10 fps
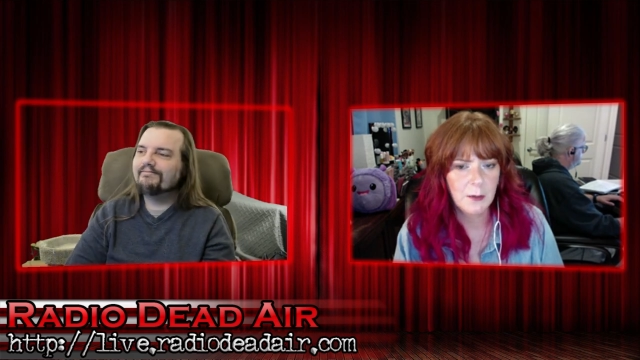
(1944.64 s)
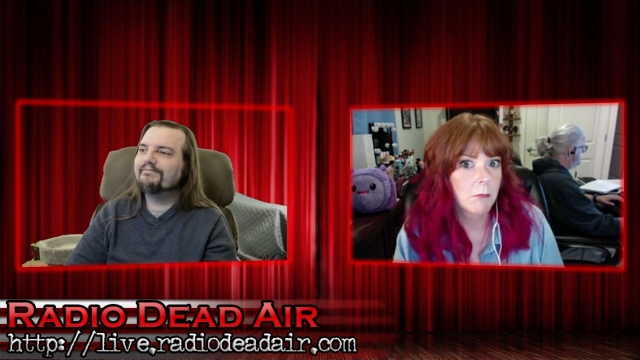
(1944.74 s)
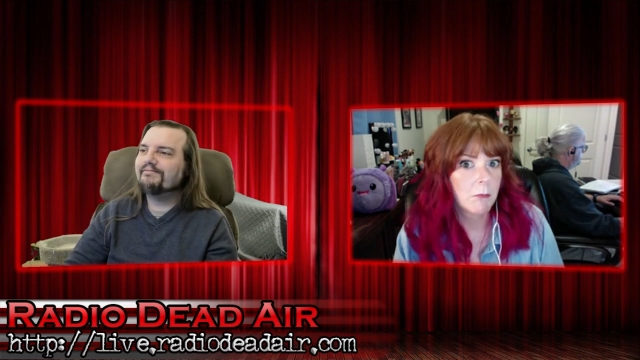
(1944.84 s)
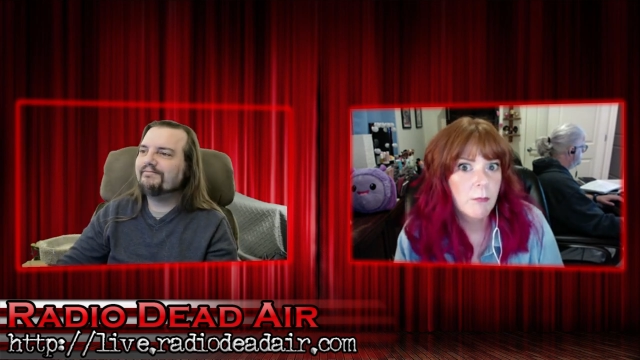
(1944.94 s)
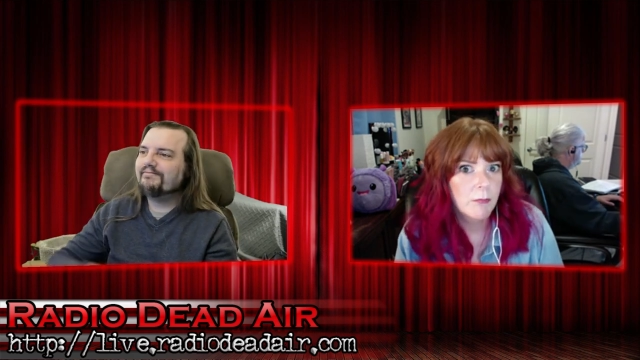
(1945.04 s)

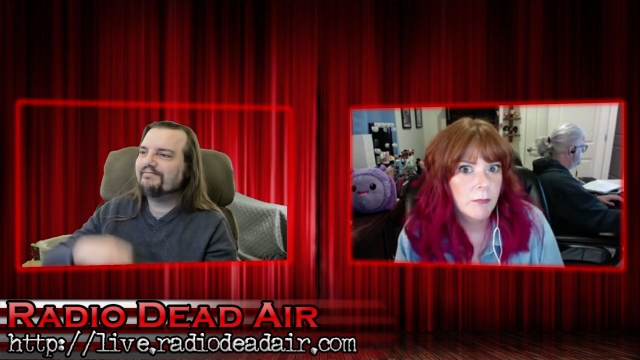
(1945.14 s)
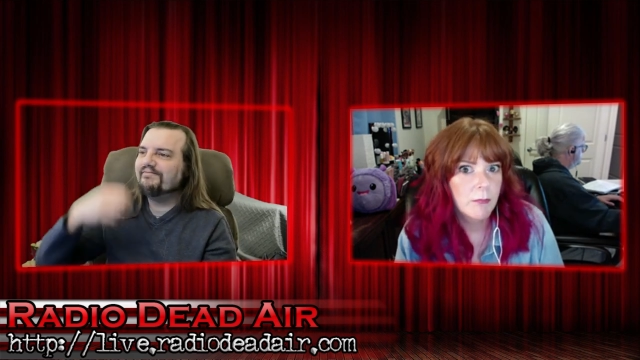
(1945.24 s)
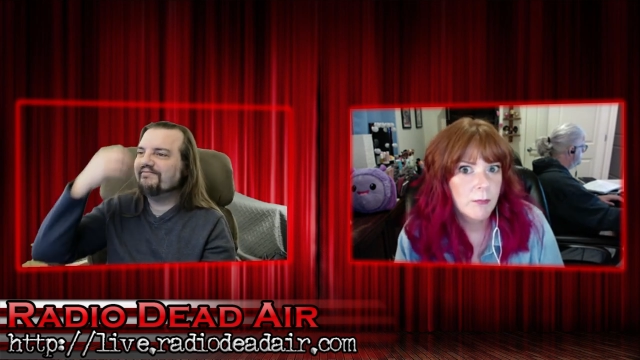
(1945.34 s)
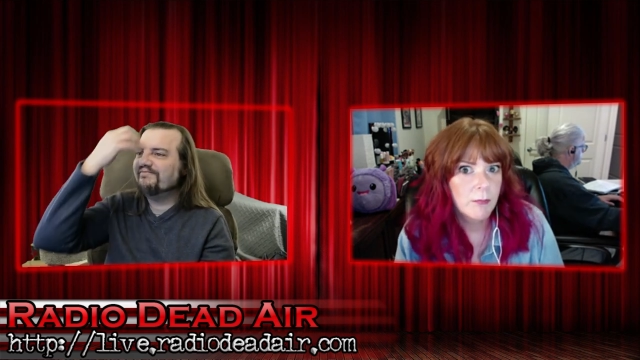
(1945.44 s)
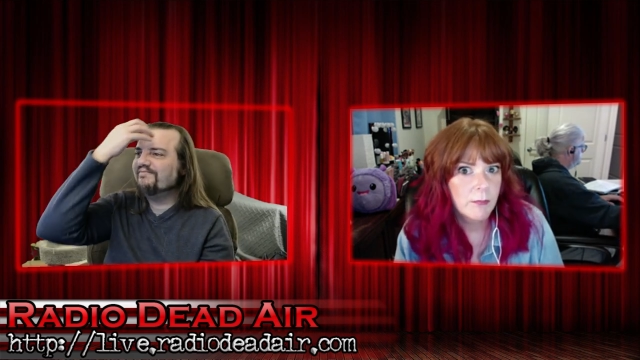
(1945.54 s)

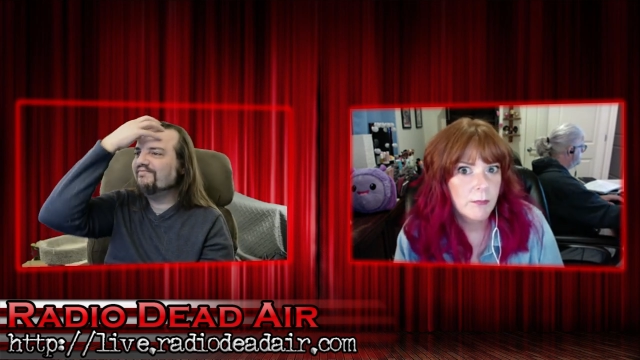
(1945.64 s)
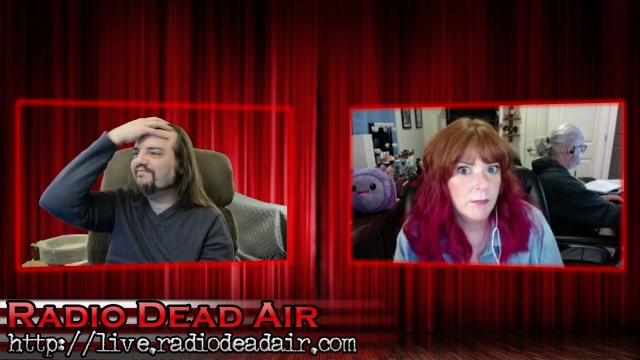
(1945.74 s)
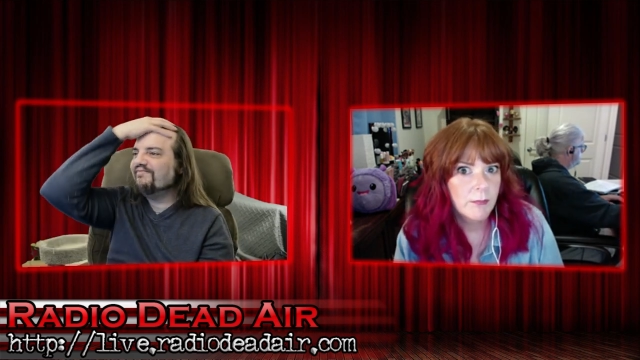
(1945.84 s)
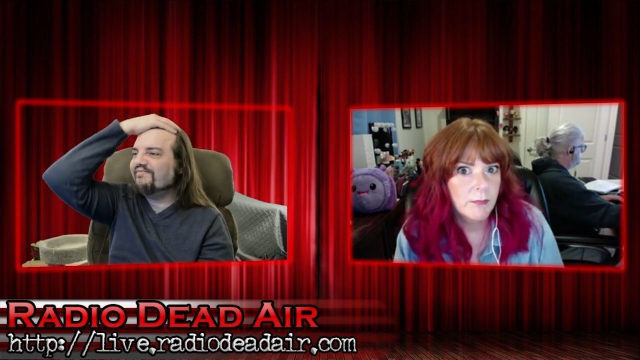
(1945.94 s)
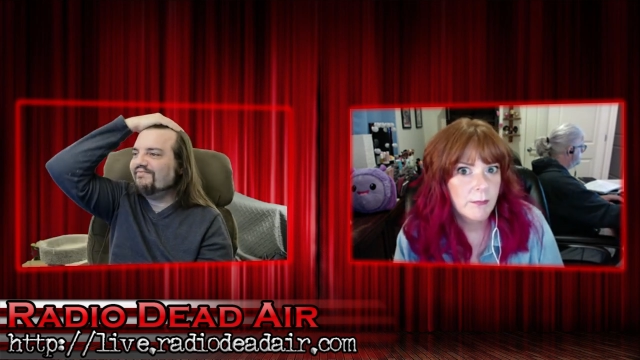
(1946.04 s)

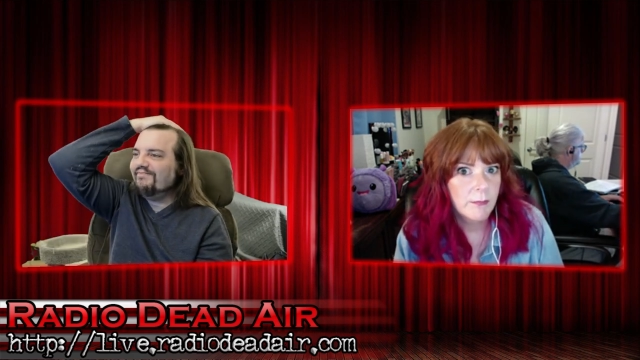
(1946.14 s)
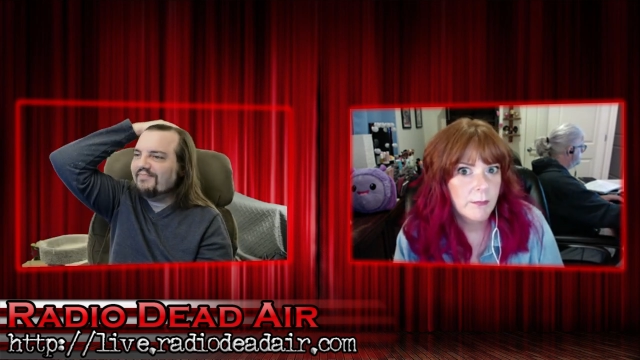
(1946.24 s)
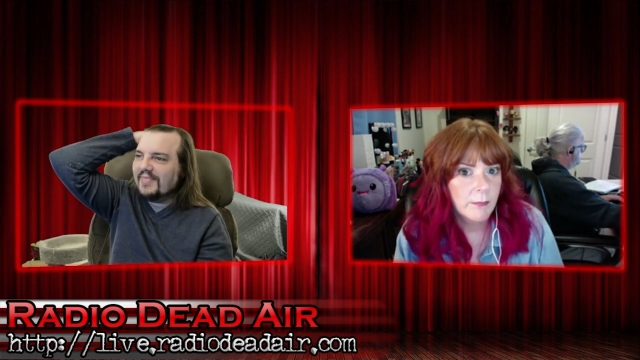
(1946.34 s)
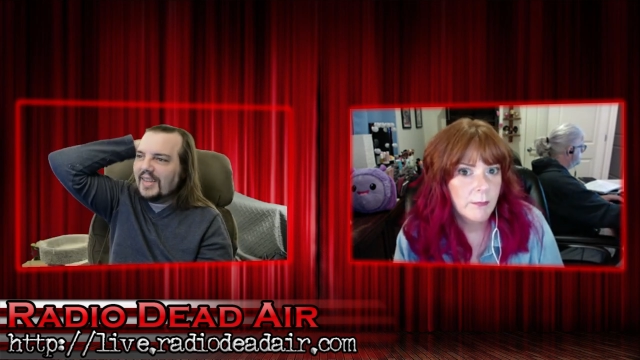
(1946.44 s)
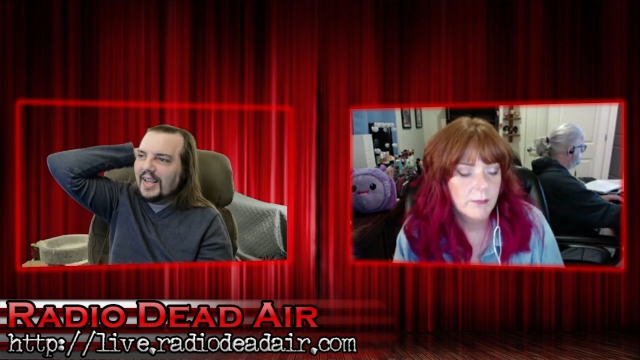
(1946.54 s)

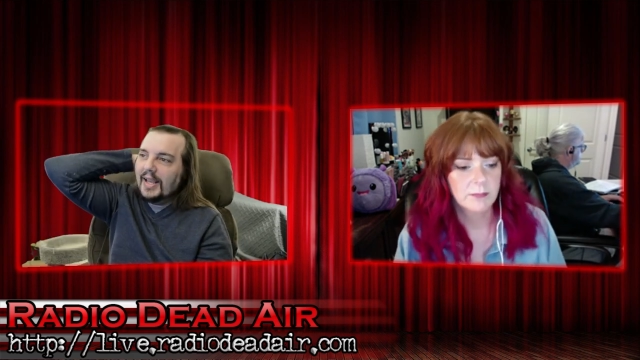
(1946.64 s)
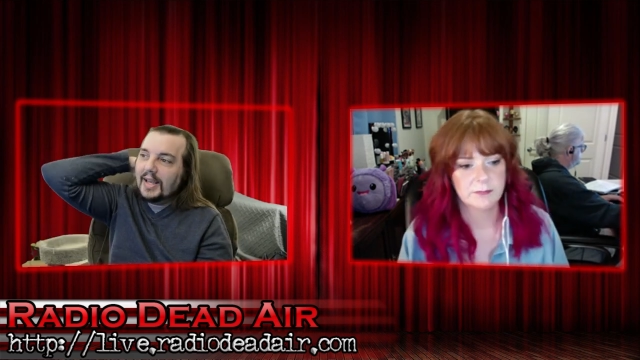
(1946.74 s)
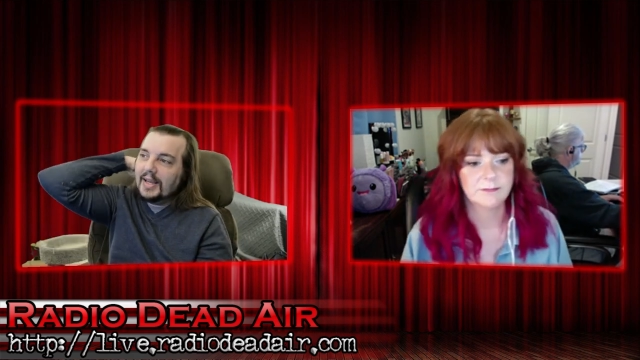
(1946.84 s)
Nothing is said.